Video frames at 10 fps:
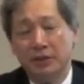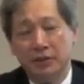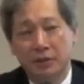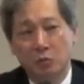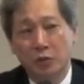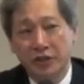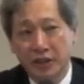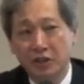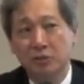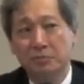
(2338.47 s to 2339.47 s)
but
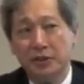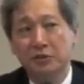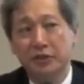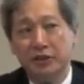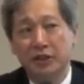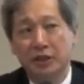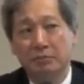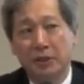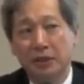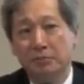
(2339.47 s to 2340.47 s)
without building
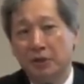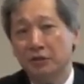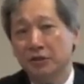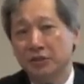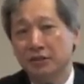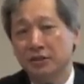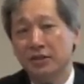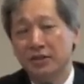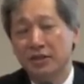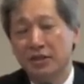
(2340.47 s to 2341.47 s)
a bipartisan